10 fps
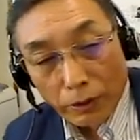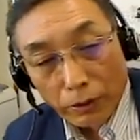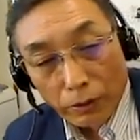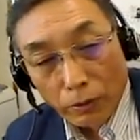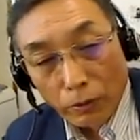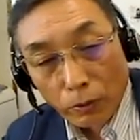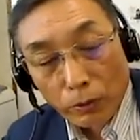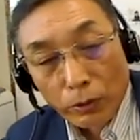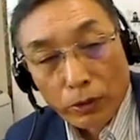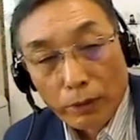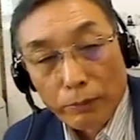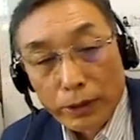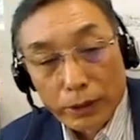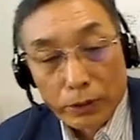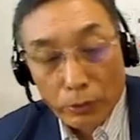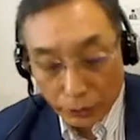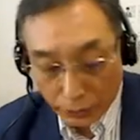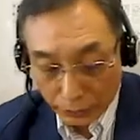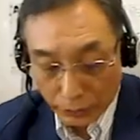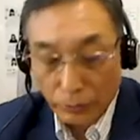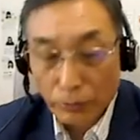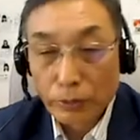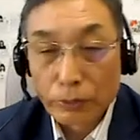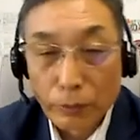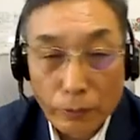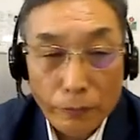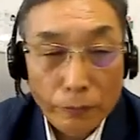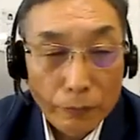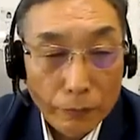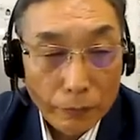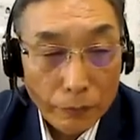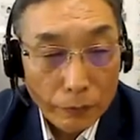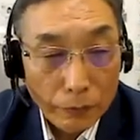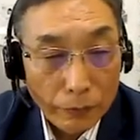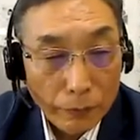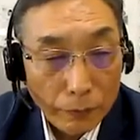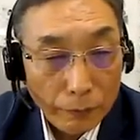about who they want to be and then continue to work